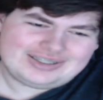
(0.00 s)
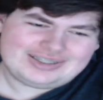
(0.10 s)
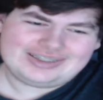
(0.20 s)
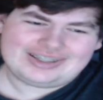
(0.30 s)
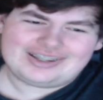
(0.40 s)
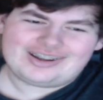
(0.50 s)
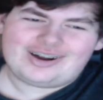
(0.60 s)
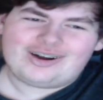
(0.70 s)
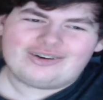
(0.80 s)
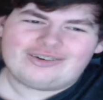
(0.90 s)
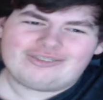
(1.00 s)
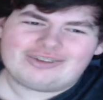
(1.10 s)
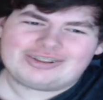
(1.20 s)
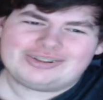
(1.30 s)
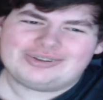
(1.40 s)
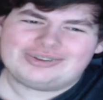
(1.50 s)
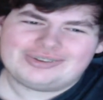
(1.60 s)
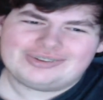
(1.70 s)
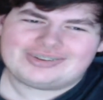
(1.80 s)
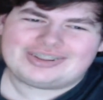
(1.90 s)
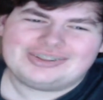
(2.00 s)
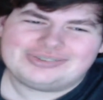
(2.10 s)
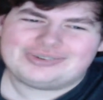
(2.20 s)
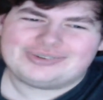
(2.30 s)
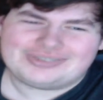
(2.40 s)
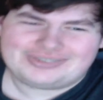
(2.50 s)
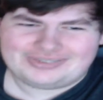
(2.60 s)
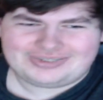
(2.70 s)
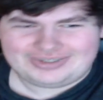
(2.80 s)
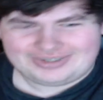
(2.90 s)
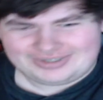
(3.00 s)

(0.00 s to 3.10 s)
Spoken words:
Not all looking forward to it.